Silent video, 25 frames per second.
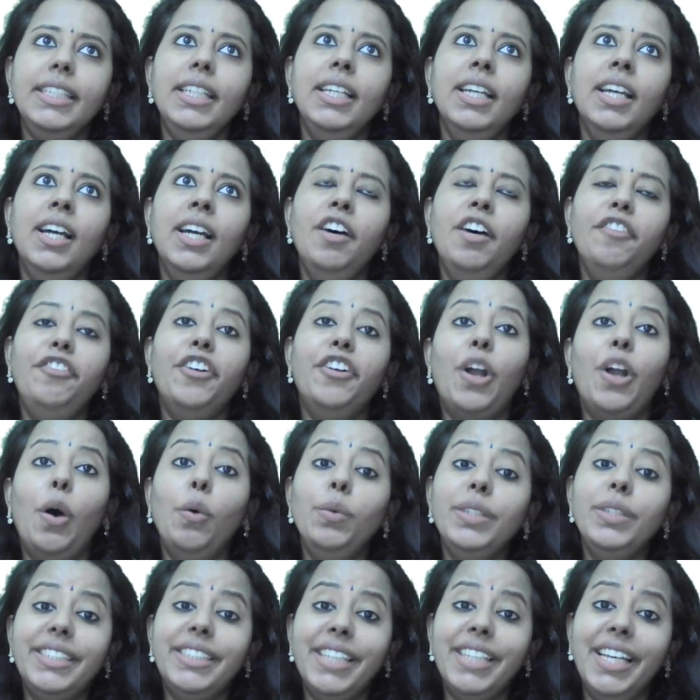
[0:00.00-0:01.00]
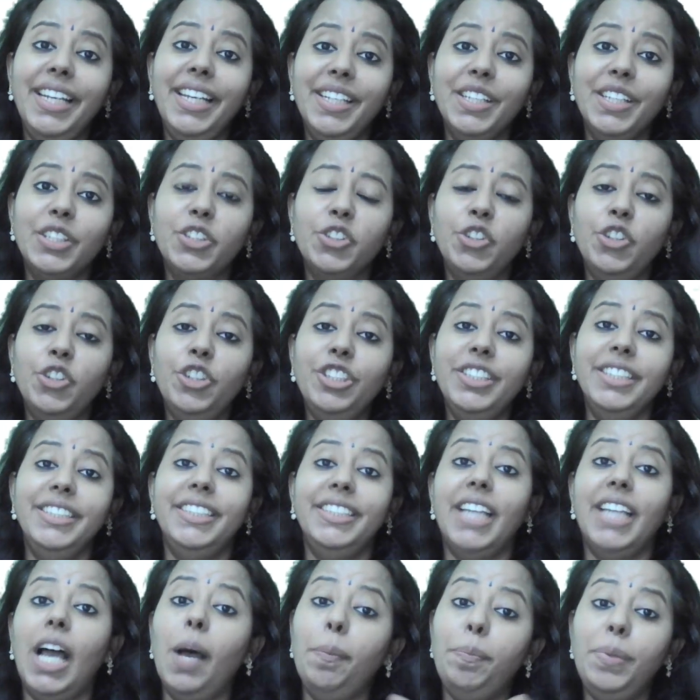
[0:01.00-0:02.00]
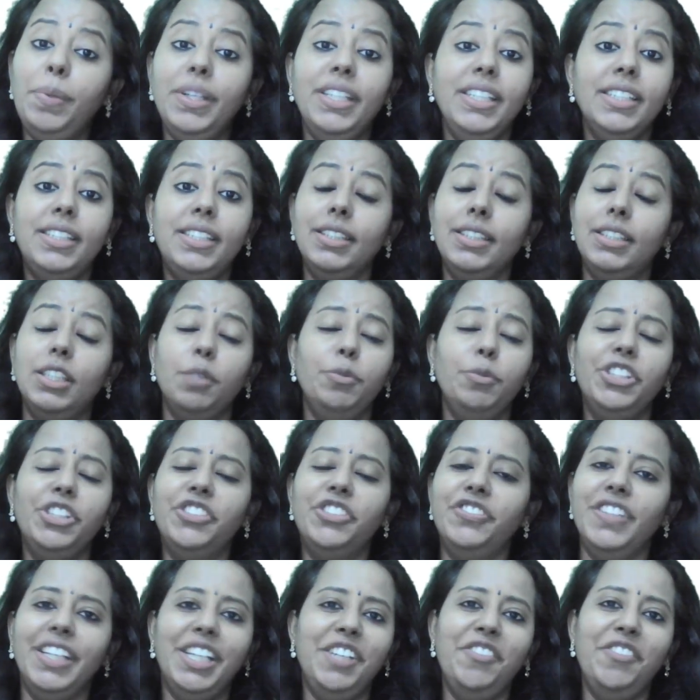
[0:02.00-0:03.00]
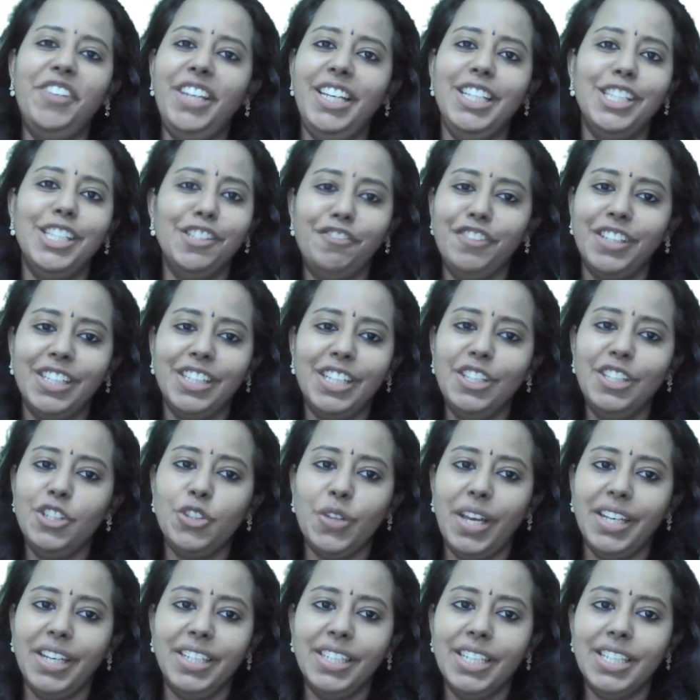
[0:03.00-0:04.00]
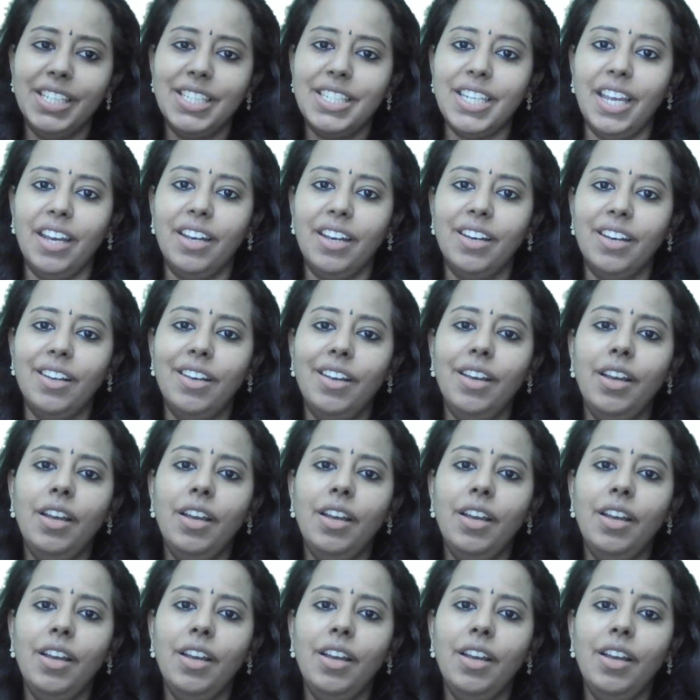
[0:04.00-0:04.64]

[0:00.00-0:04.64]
See, for outsiders, no, the Japanese system is very difficult to understand